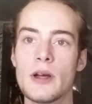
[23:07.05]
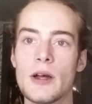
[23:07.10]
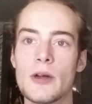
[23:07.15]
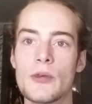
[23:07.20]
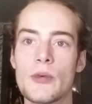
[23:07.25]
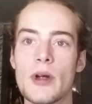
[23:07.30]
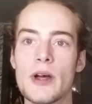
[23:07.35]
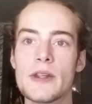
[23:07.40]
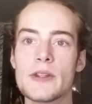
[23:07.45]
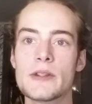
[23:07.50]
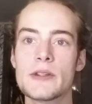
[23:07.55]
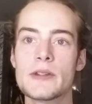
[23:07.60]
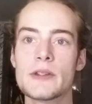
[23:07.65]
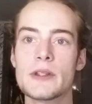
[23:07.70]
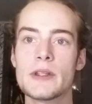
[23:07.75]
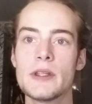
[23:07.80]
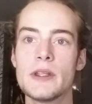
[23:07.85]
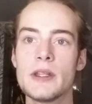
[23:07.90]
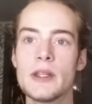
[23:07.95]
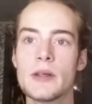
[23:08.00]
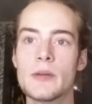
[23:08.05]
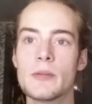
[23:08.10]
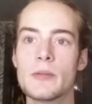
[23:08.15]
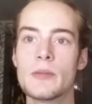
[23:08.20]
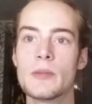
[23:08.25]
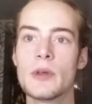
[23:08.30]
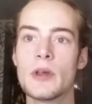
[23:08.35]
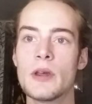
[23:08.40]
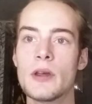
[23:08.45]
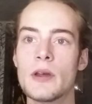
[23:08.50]
arises in
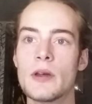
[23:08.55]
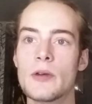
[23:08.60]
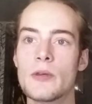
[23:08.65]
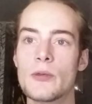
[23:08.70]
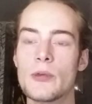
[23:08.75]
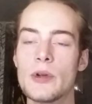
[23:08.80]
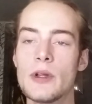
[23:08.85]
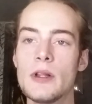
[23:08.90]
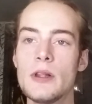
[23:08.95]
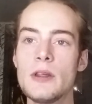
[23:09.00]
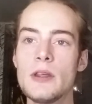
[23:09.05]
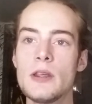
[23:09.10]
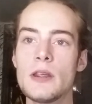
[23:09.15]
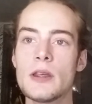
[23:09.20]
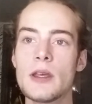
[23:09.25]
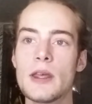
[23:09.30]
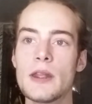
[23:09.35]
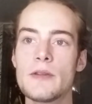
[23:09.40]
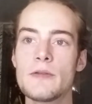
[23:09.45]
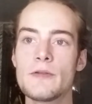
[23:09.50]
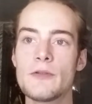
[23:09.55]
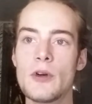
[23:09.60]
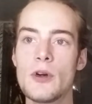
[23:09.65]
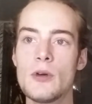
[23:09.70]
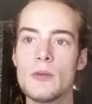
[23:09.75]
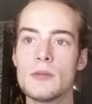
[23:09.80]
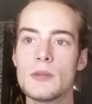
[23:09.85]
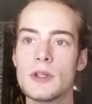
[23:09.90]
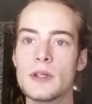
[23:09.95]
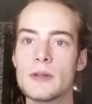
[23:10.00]
him, really and
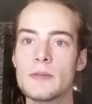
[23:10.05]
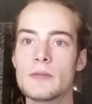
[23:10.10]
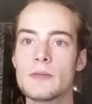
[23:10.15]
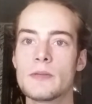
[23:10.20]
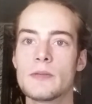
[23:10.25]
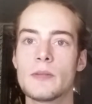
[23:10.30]
firmly.